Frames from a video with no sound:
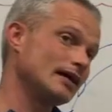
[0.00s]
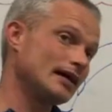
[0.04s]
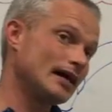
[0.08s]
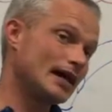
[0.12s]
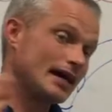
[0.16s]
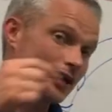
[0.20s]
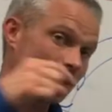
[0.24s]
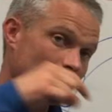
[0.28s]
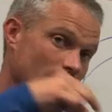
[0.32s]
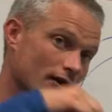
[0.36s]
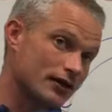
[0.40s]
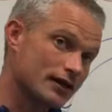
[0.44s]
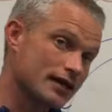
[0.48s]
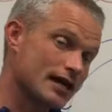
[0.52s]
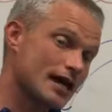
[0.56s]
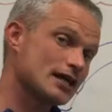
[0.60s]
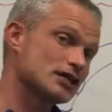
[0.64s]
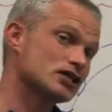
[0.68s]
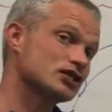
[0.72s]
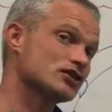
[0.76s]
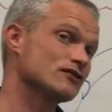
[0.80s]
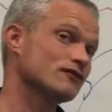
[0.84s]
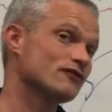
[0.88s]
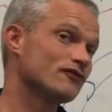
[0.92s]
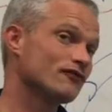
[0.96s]
at a
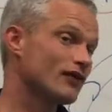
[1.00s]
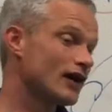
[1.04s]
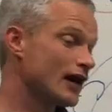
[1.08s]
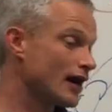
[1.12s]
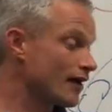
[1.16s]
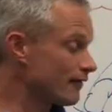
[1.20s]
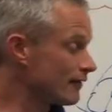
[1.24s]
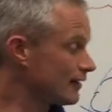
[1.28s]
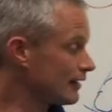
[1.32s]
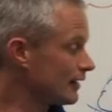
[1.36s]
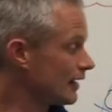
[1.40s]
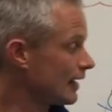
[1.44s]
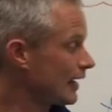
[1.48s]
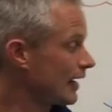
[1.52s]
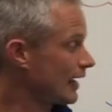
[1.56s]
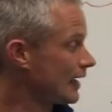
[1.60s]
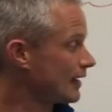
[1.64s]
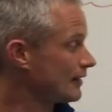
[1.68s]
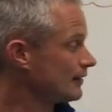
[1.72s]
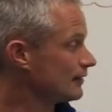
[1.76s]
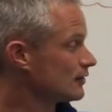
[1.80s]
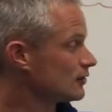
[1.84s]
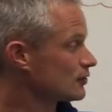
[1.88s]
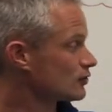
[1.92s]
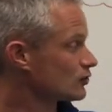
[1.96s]
location far
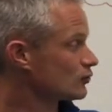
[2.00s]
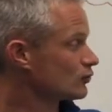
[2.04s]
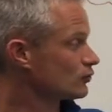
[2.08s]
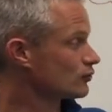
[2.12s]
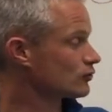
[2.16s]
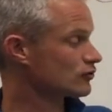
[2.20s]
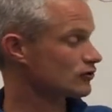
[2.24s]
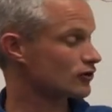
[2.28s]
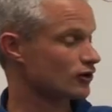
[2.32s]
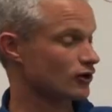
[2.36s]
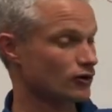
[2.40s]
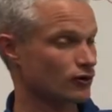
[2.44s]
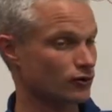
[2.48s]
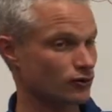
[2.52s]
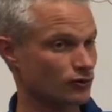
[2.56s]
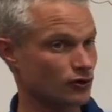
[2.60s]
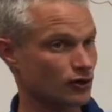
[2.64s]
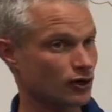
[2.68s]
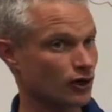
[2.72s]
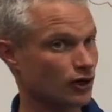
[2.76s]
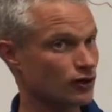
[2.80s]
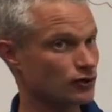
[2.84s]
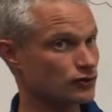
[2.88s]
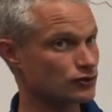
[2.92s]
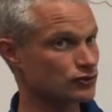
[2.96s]
inland that's also
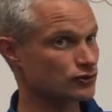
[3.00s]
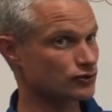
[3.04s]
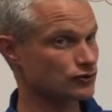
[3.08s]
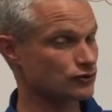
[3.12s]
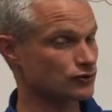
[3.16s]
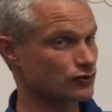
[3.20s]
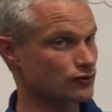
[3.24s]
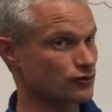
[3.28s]
close